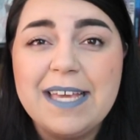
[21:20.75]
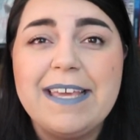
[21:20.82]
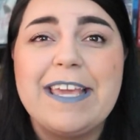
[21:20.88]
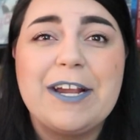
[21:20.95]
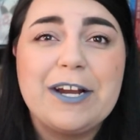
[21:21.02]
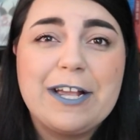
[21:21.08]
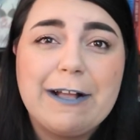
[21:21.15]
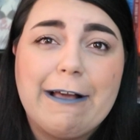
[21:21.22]

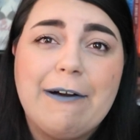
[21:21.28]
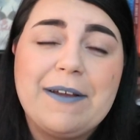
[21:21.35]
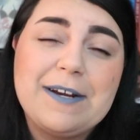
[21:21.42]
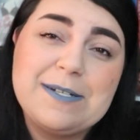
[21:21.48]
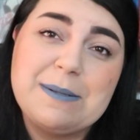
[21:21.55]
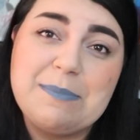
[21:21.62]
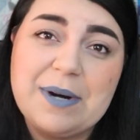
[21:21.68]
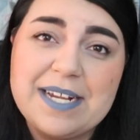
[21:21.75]
Here you go.
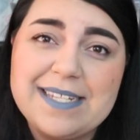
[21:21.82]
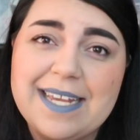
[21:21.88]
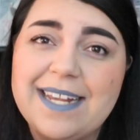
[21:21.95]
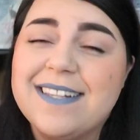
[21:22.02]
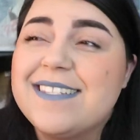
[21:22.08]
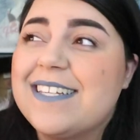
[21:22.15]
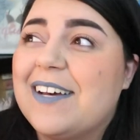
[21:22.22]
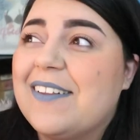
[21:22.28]
Here's a
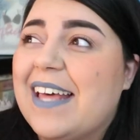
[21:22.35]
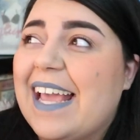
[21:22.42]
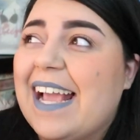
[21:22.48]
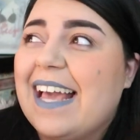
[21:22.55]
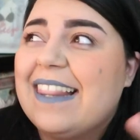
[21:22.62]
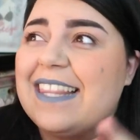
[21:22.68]
present. So, like,